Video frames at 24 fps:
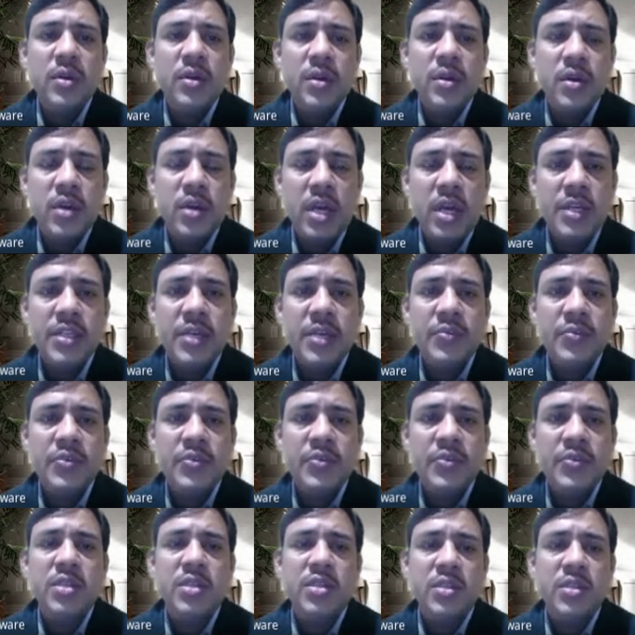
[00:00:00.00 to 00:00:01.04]

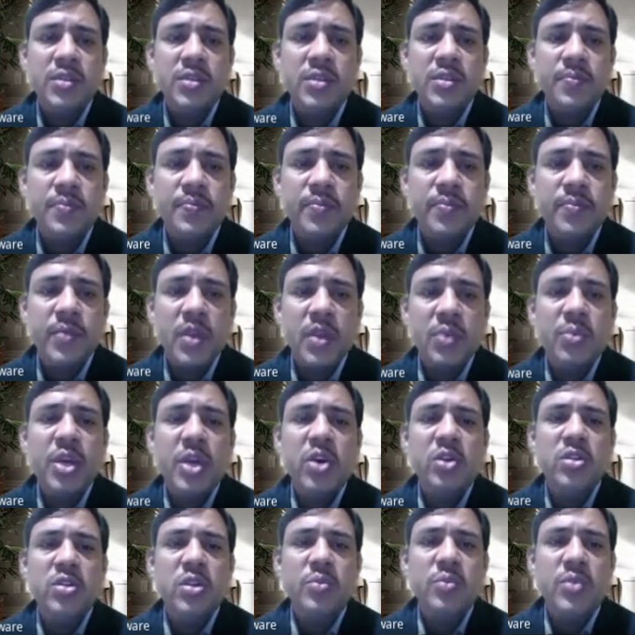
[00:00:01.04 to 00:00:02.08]
SF6
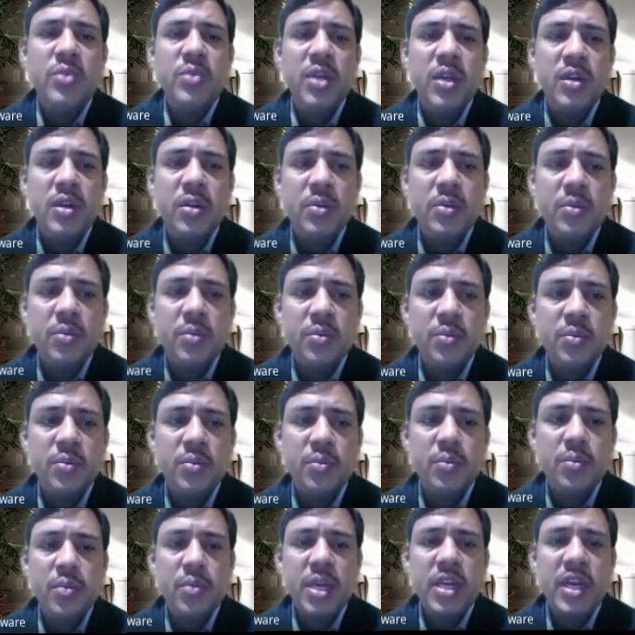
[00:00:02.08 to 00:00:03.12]
because of their
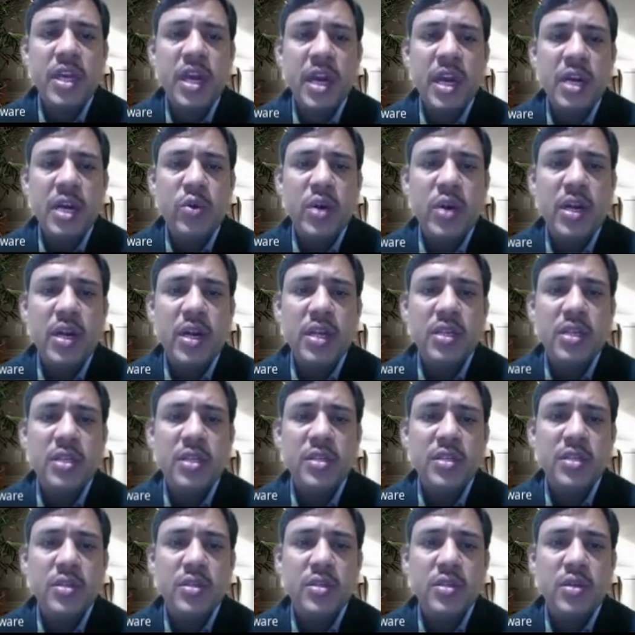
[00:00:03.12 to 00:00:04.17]
many
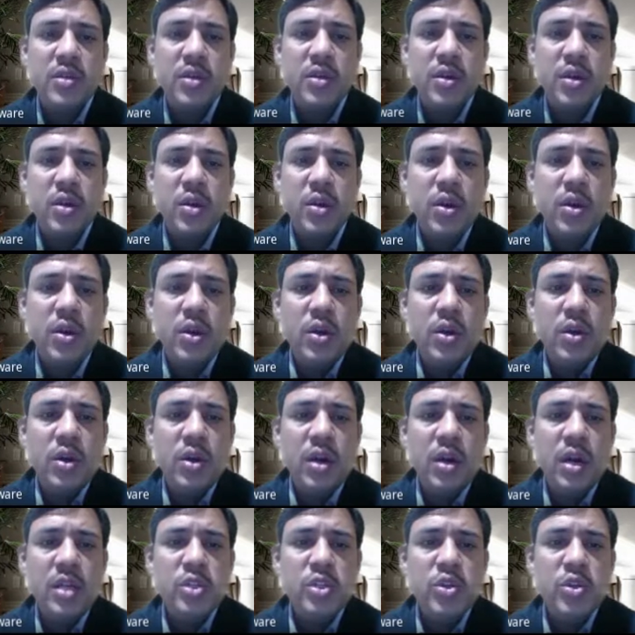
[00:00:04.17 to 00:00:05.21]
advantages.
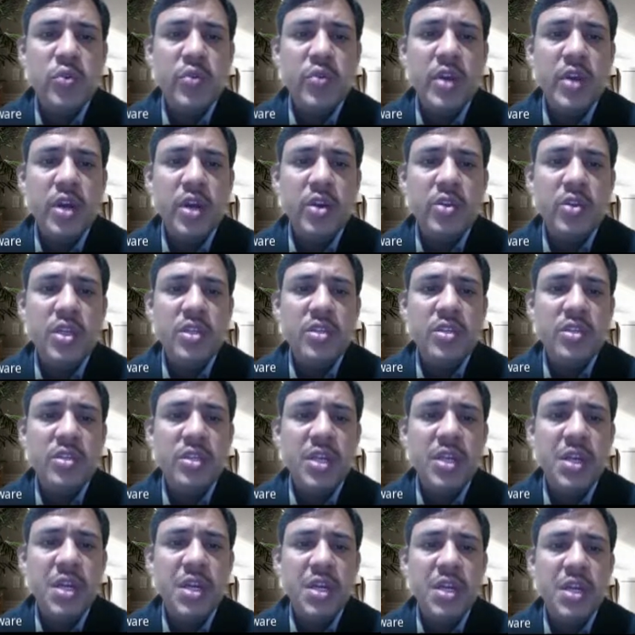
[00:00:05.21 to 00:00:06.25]
Also, we have these
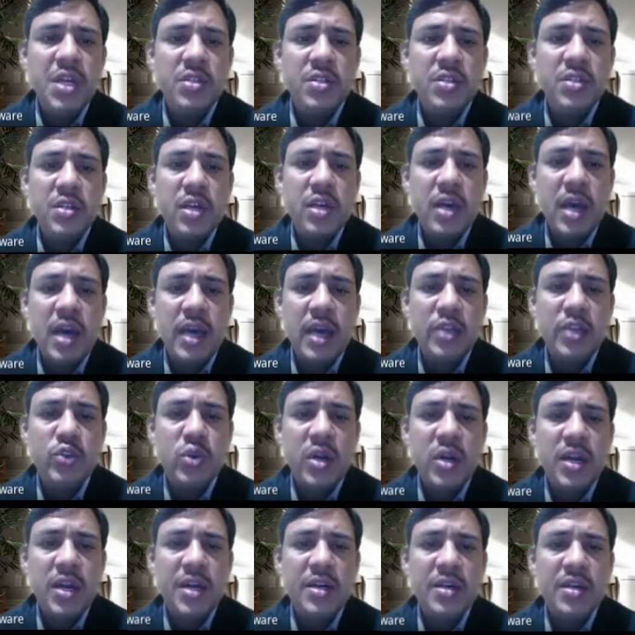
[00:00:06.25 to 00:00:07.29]
CTs,
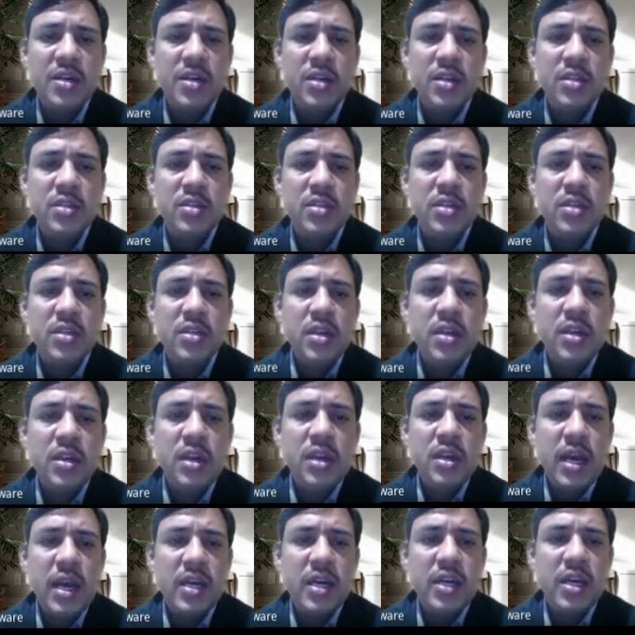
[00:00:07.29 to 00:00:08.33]
isolators,
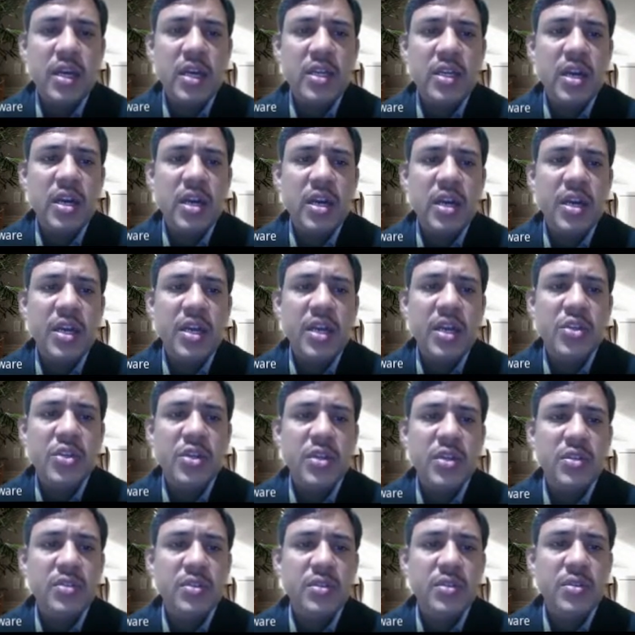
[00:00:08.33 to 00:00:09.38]
and other
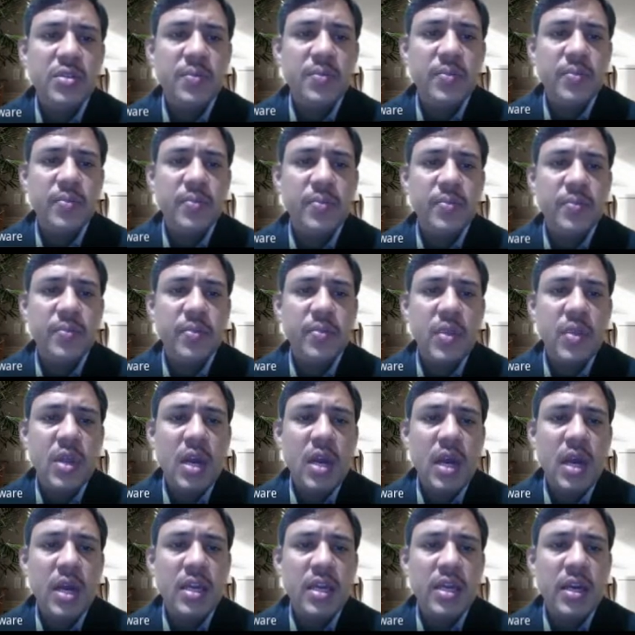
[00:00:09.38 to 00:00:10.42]
connections
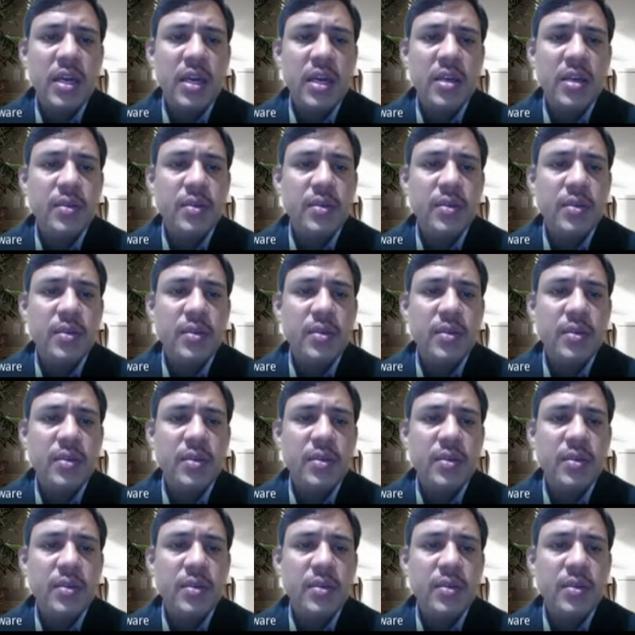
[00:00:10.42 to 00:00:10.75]
are there.